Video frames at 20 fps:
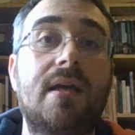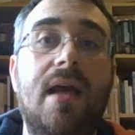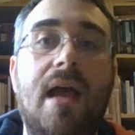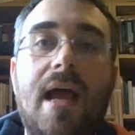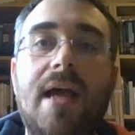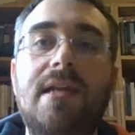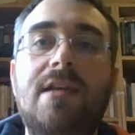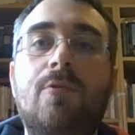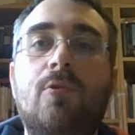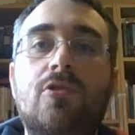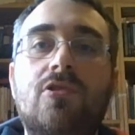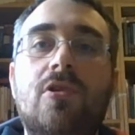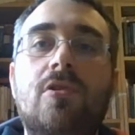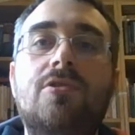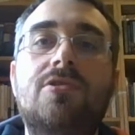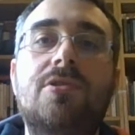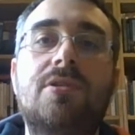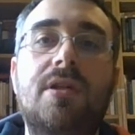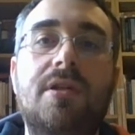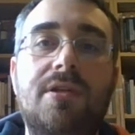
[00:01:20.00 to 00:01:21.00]
And he was
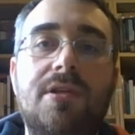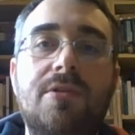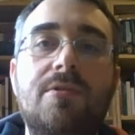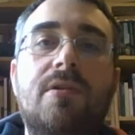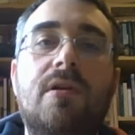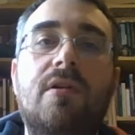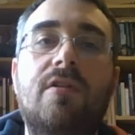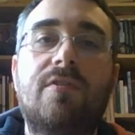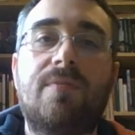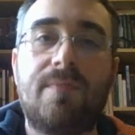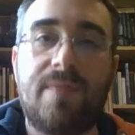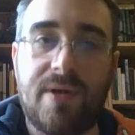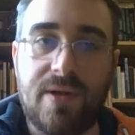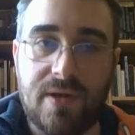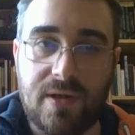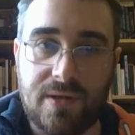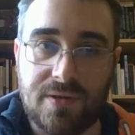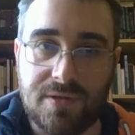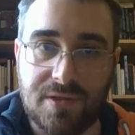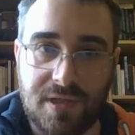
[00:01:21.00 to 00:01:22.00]
also the Duke of
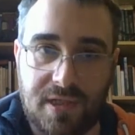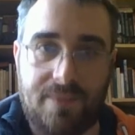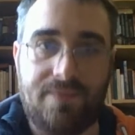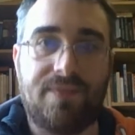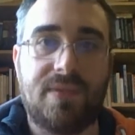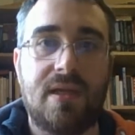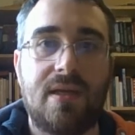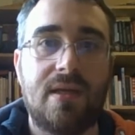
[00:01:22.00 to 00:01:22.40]
Burgundy,